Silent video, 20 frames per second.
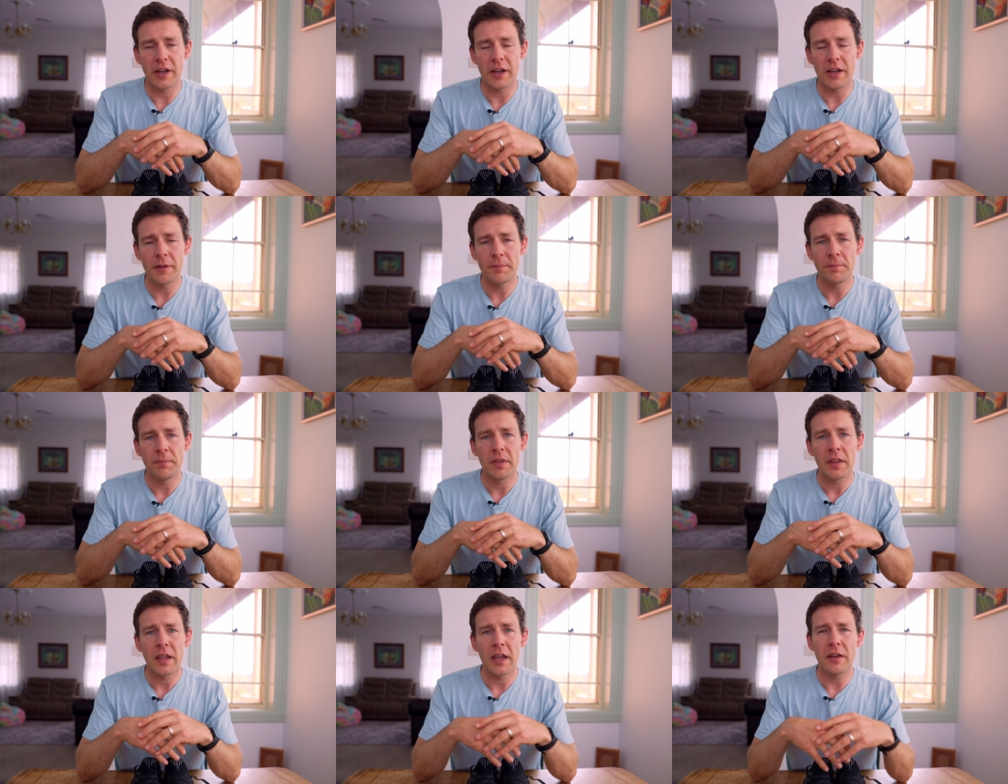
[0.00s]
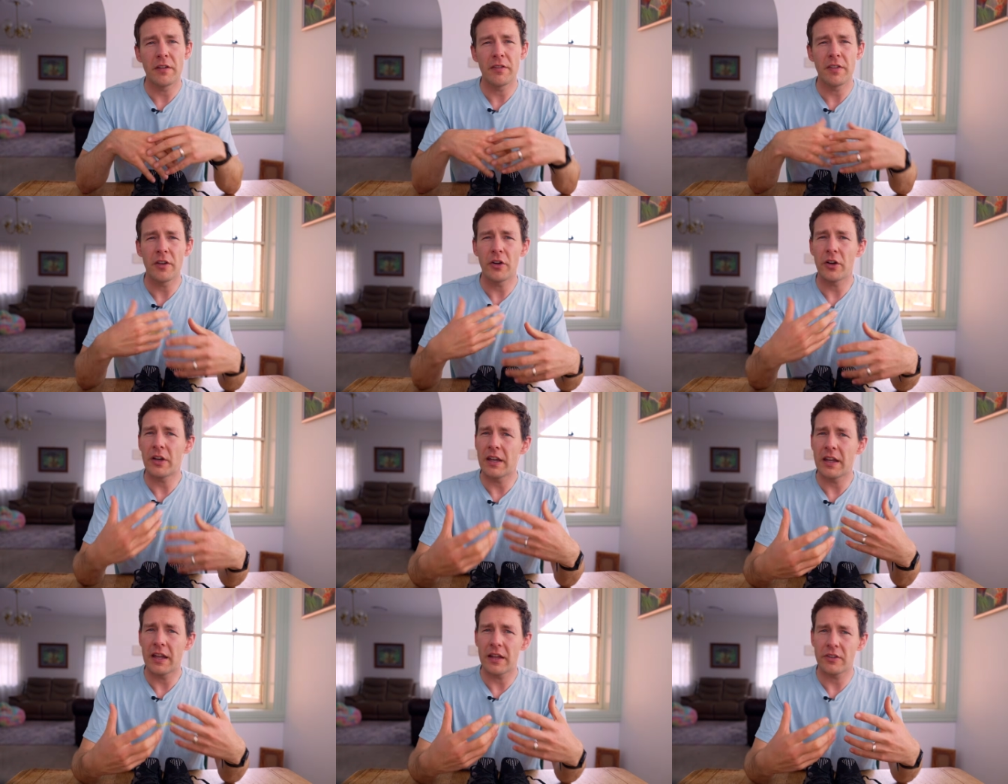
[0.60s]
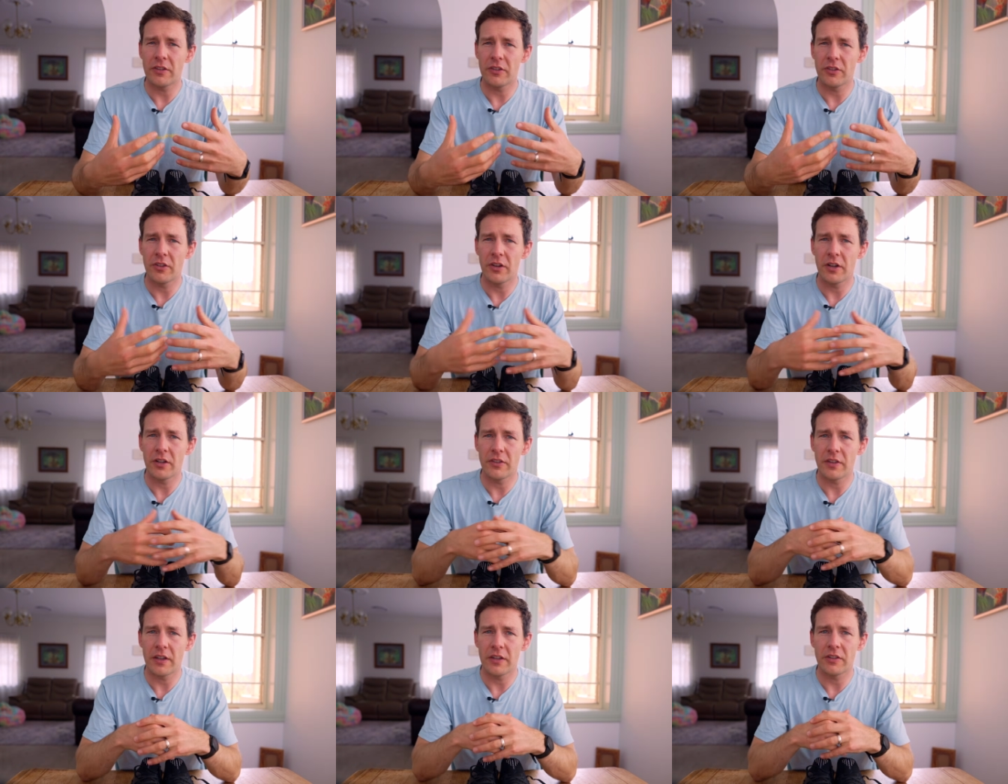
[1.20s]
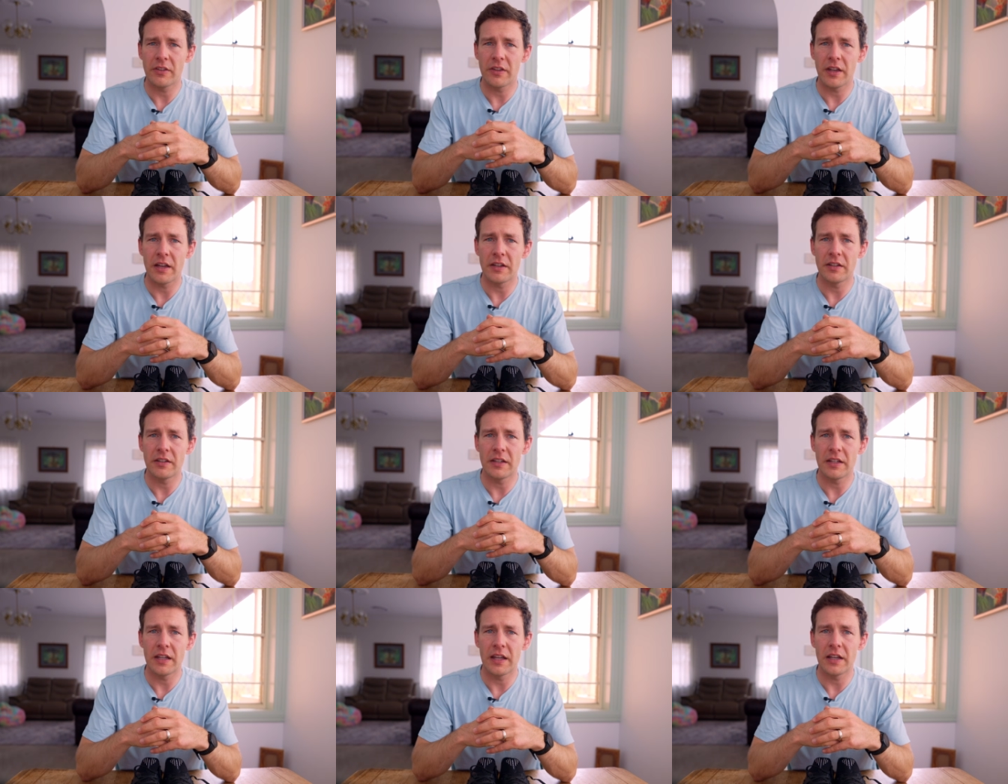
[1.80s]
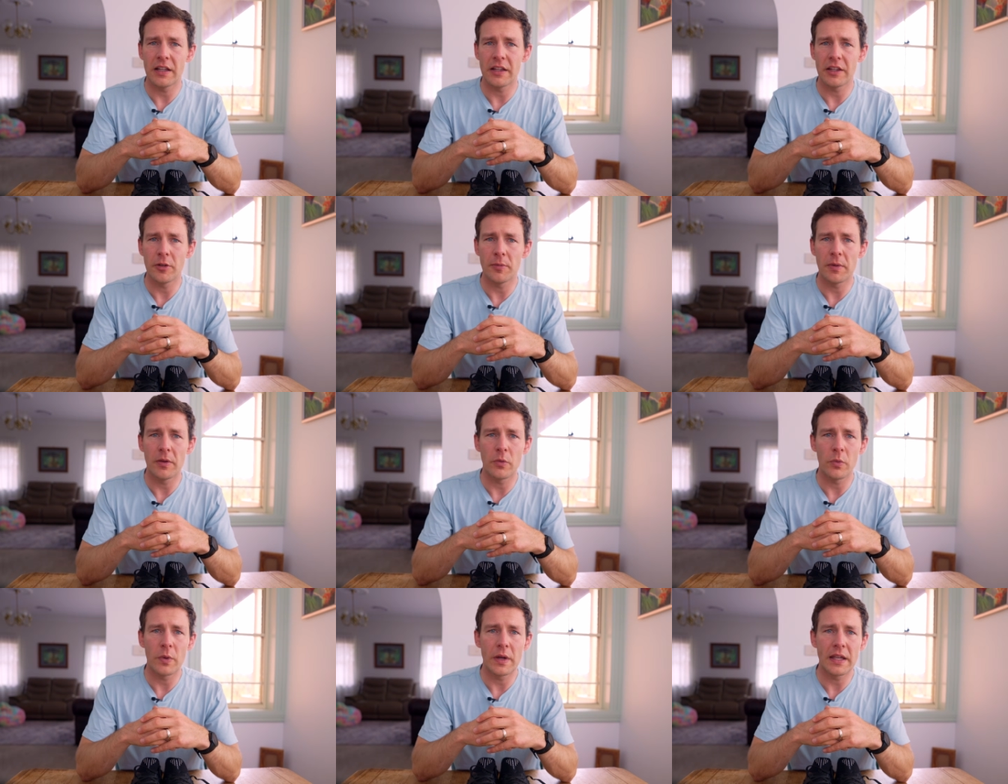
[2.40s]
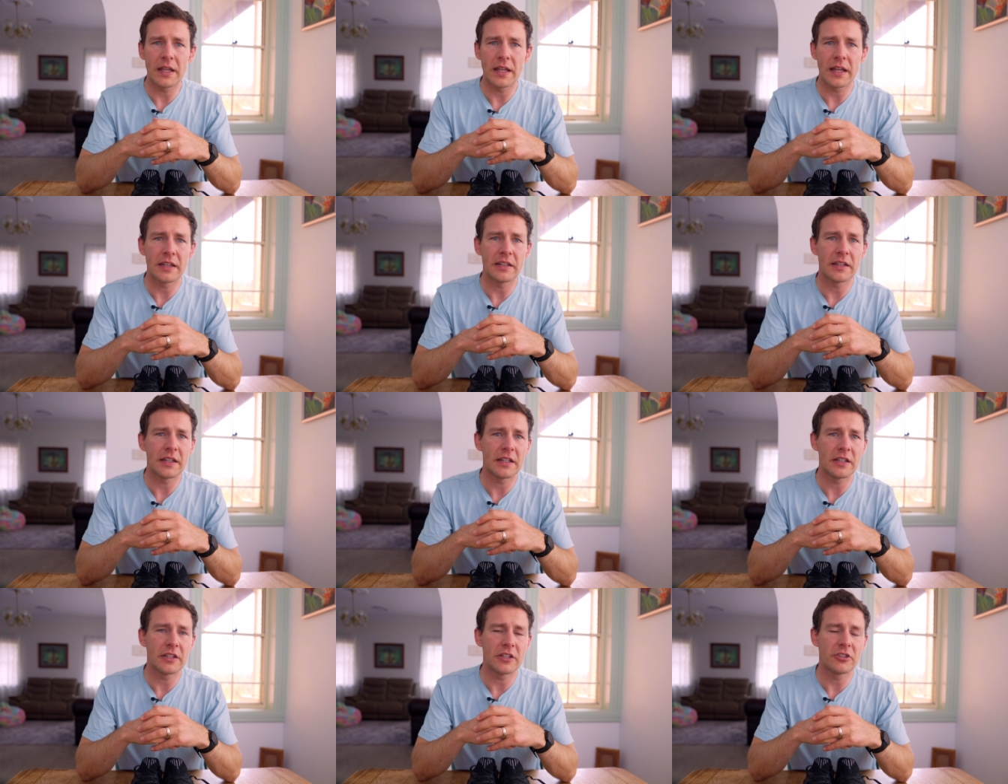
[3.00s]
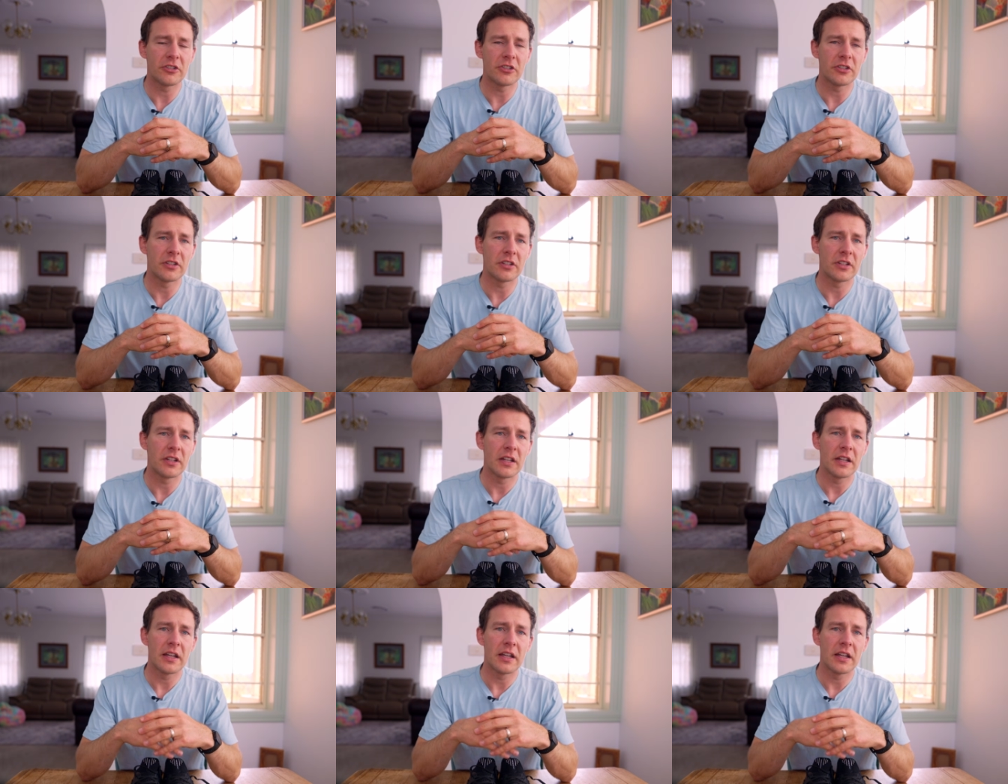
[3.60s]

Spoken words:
are. And if they're not getting exercise, they start to get a little bit weak and deconditioned.